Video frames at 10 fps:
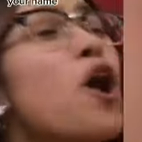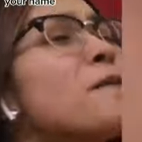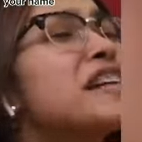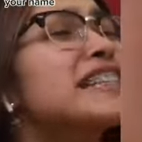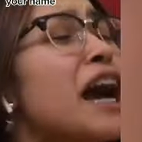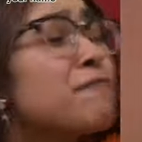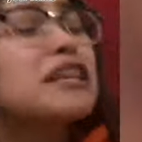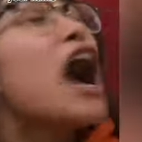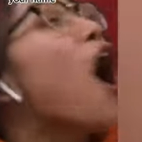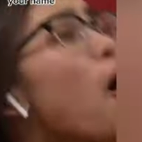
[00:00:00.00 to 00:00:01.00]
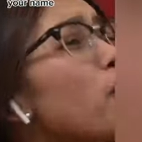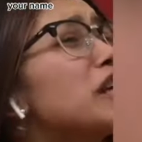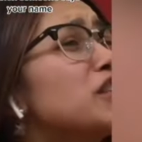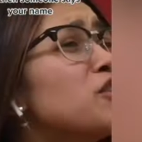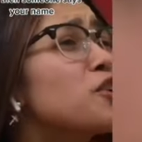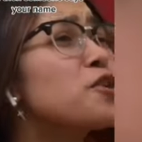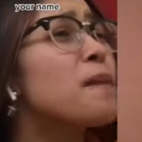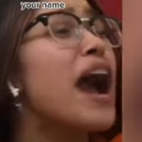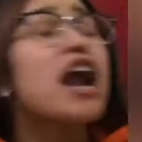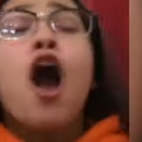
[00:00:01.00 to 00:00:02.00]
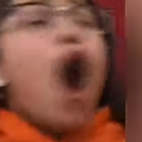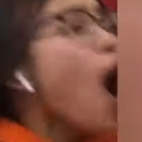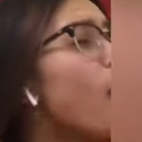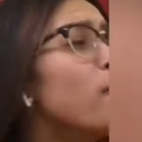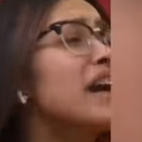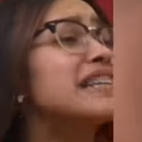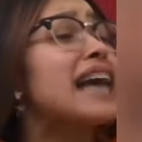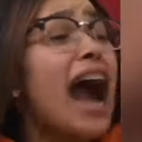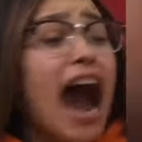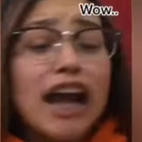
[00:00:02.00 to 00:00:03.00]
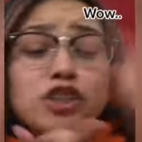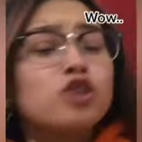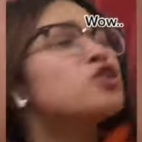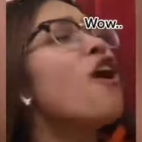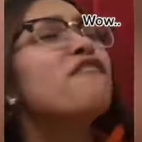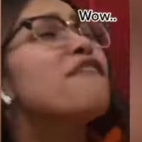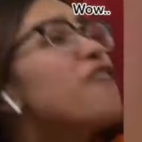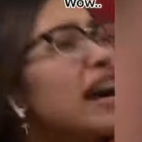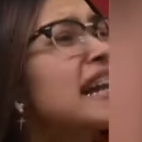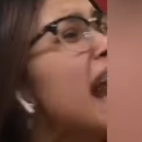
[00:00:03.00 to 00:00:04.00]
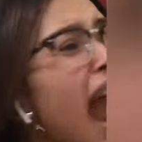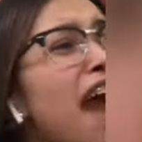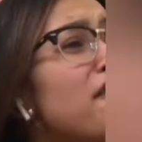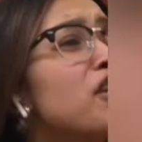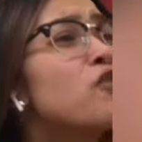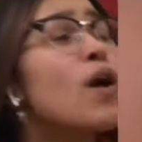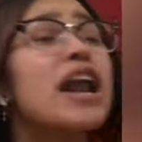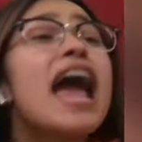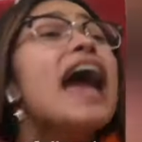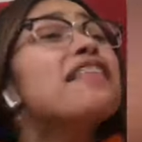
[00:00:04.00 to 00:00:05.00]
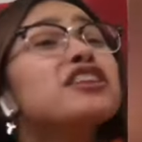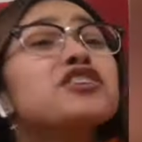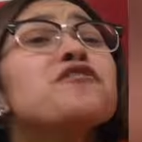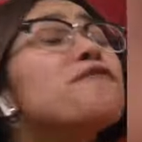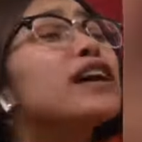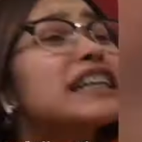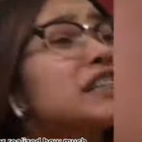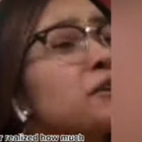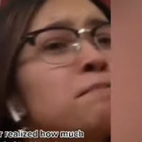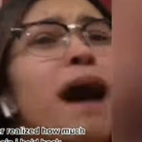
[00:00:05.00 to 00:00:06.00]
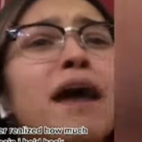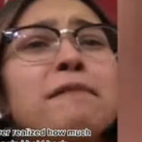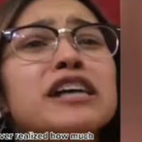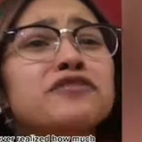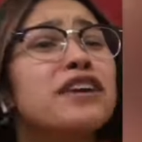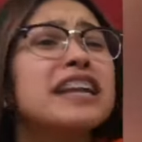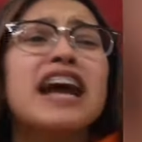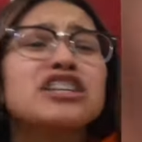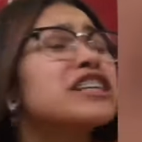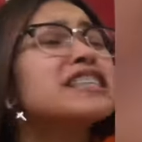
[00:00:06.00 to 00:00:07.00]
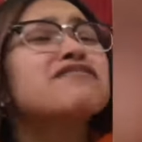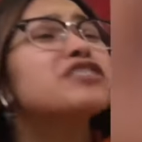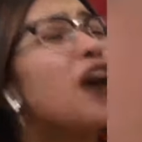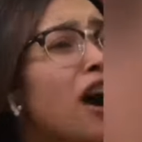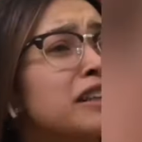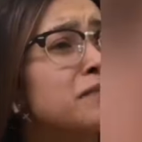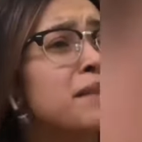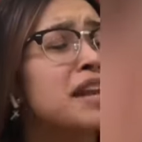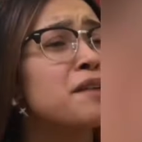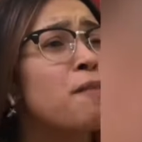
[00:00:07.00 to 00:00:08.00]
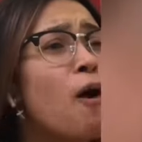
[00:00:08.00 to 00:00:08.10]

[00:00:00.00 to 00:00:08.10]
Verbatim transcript: at them, and then someone says your name. Whoa. I never realized how much pain I hold back.